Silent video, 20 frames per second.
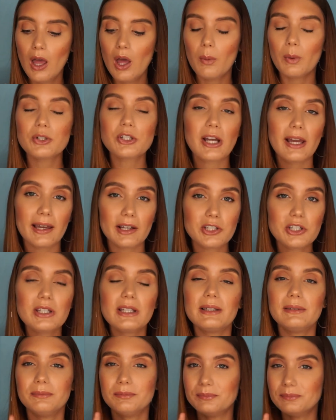which I
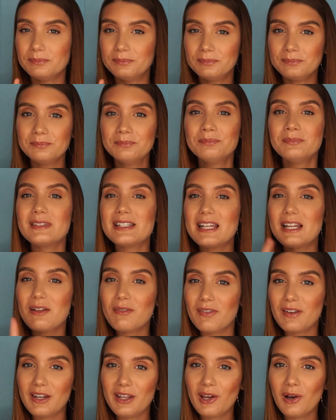actually did a
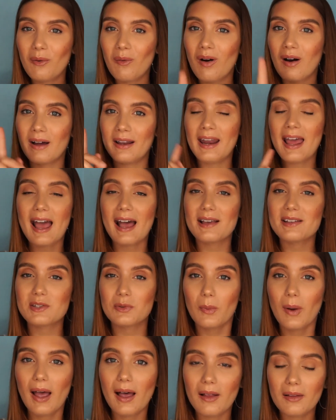video on as
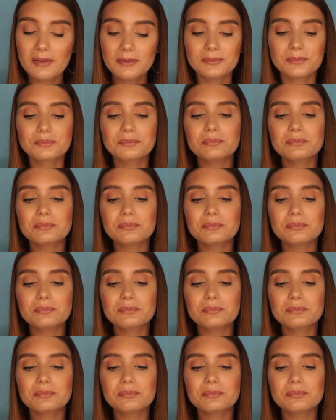well.